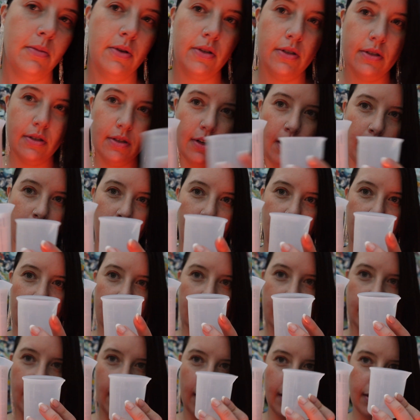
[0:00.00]
Almost double
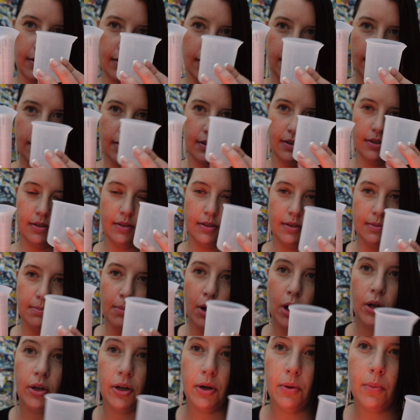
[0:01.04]
the size as this
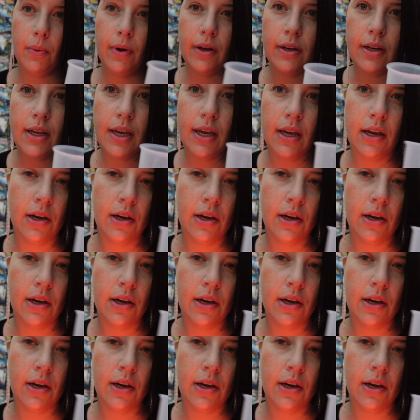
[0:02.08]
smaller one